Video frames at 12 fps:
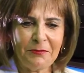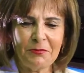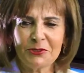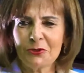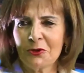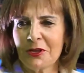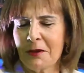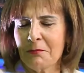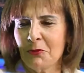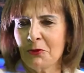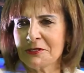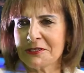
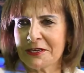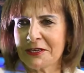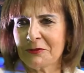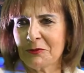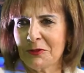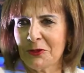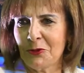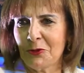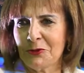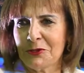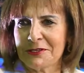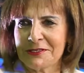I'm more strict with the
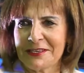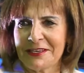daughters.